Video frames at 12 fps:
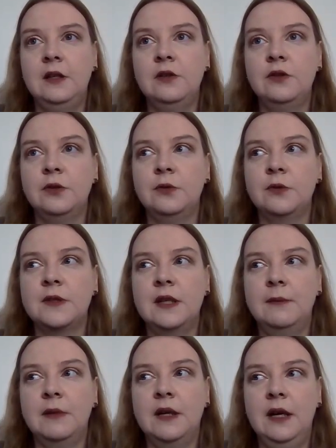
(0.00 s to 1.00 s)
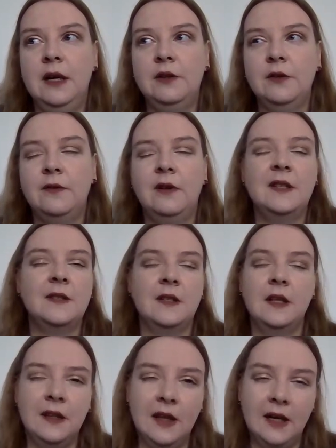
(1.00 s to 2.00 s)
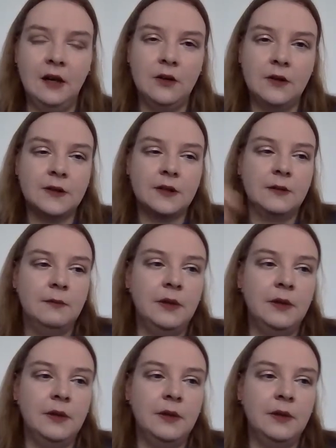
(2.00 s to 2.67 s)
into some kind of, let's say, dialogues,